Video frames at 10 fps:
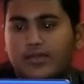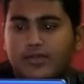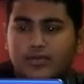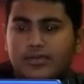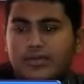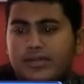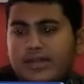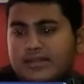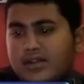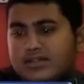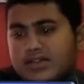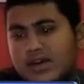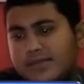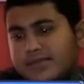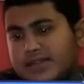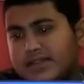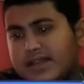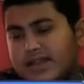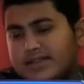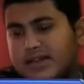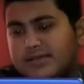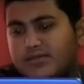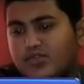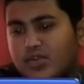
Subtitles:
So this also comes with, there's a